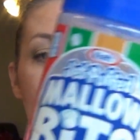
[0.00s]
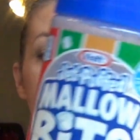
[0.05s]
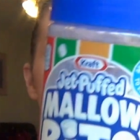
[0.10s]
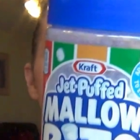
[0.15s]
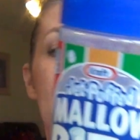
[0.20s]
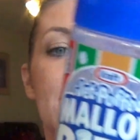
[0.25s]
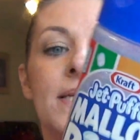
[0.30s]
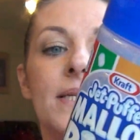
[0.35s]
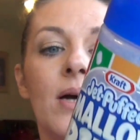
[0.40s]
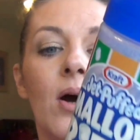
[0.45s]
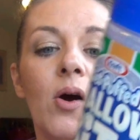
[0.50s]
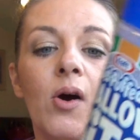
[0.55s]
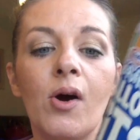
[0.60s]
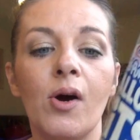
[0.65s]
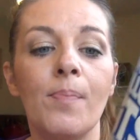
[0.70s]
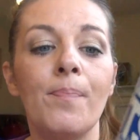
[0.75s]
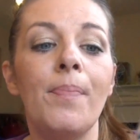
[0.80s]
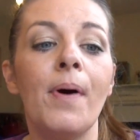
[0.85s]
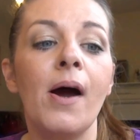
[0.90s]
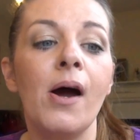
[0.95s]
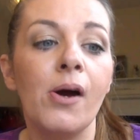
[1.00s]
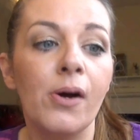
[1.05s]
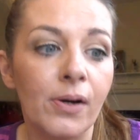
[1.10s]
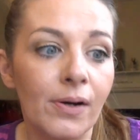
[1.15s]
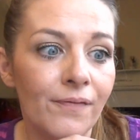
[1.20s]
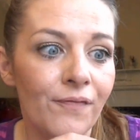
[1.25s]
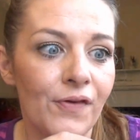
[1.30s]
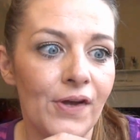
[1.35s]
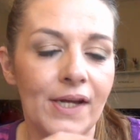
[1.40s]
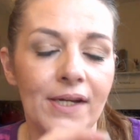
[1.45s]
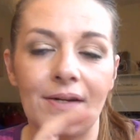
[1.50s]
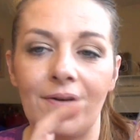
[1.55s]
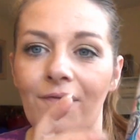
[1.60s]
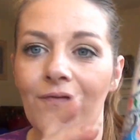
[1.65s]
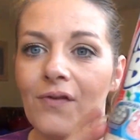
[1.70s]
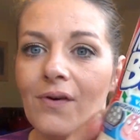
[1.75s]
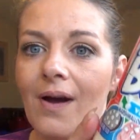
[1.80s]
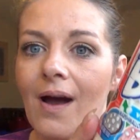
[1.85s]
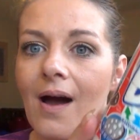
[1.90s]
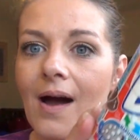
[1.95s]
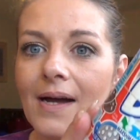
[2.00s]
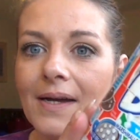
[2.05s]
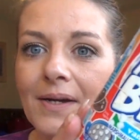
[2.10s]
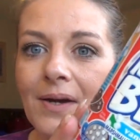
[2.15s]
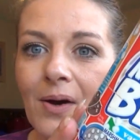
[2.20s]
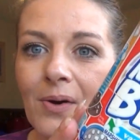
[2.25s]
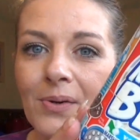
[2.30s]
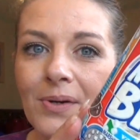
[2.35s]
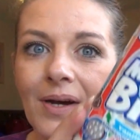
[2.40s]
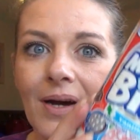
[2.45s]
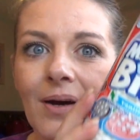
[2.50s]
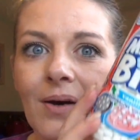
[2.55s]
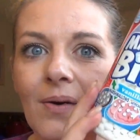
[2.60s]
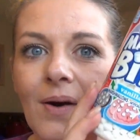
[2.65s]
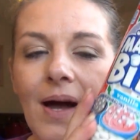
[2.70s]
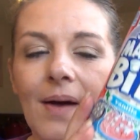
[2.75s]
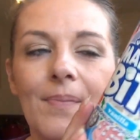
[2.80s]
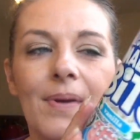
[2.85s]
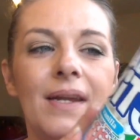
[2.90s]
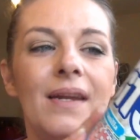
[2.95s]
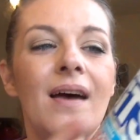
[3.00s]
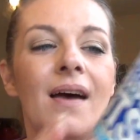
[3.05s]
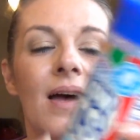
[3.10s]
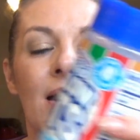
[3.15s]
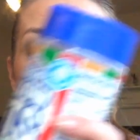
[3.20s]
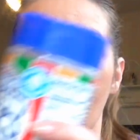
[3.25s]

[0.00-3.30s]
These are perfect for hot cocoa. I mean,